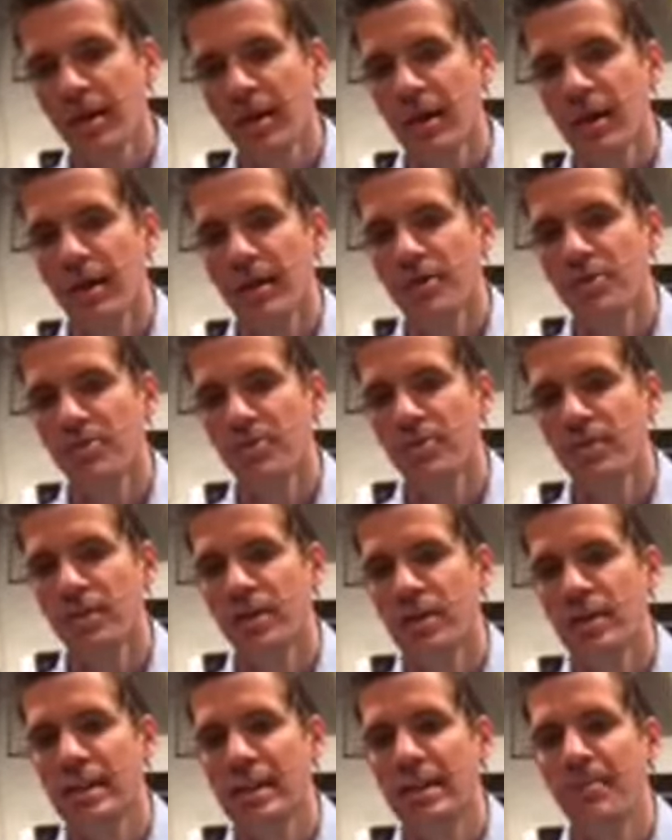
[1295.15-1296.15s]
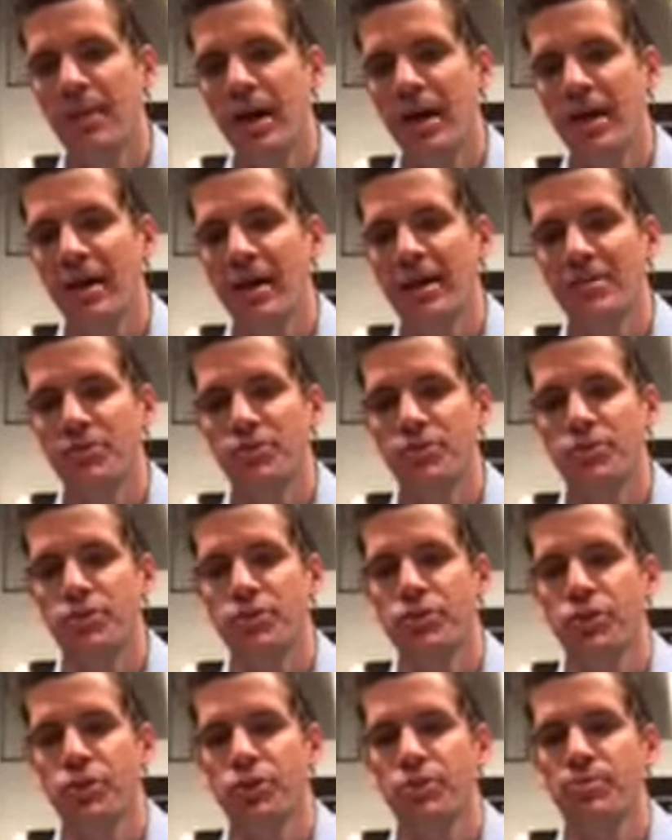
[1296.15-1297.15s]
Ezra, Nehemiah, Esther,
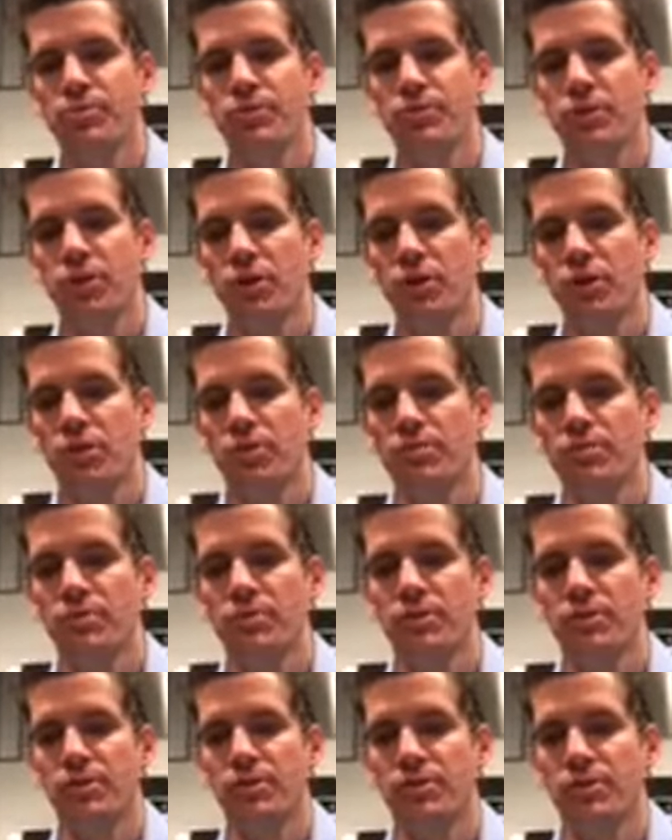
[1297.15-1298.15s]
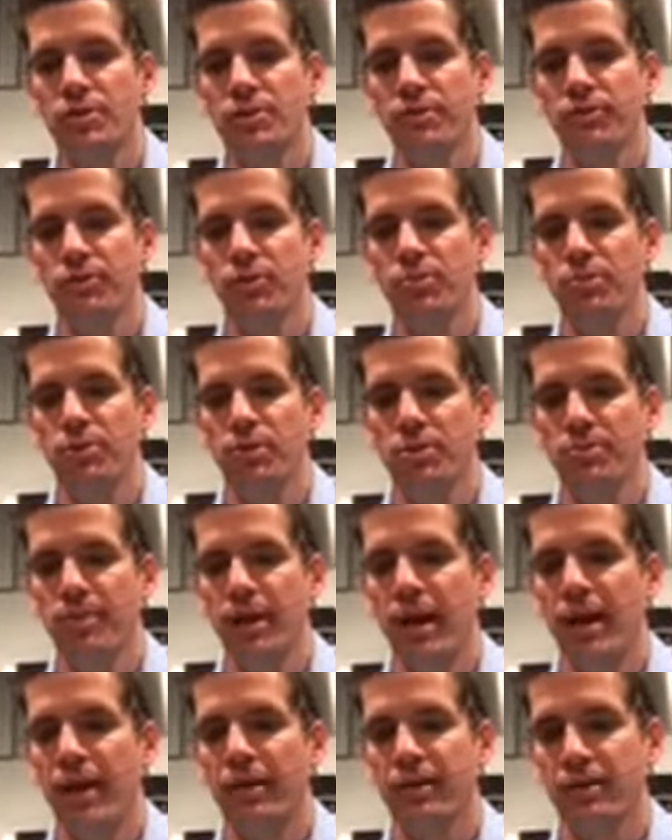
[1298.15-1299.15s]
Job, Psalms. So it's just a few books
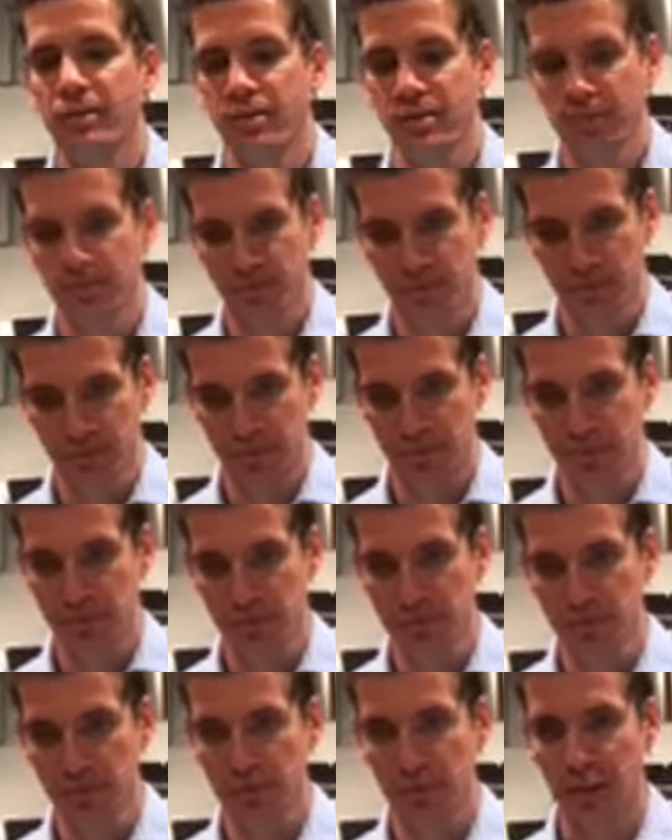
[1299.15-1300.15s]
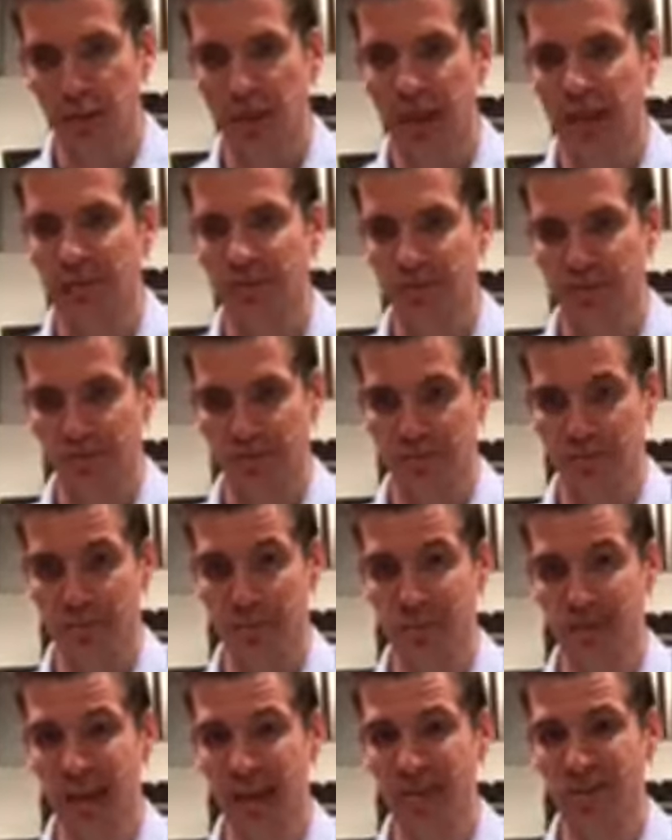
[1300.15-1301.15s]
back. The last
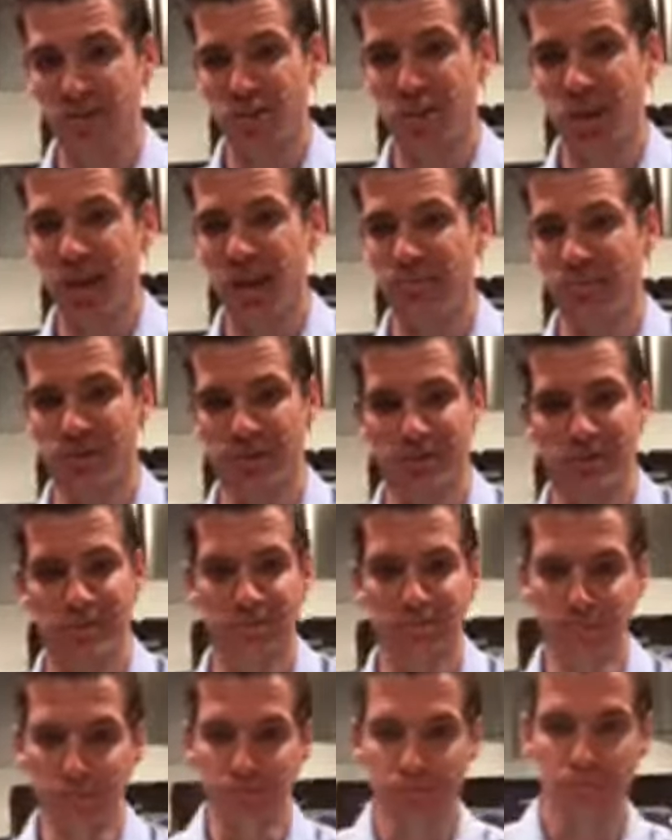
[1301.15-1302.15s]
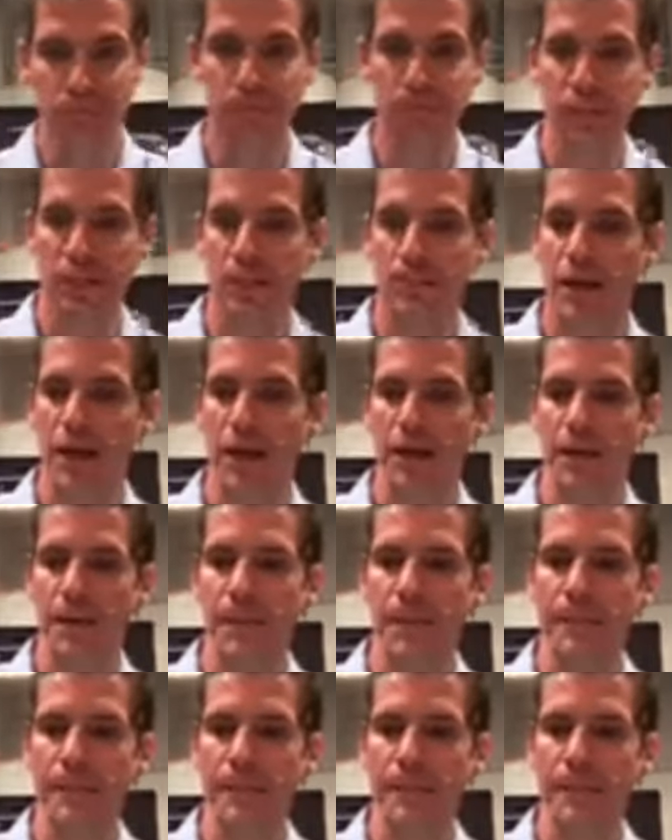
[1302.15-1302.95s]
last chapter, Nehemiah.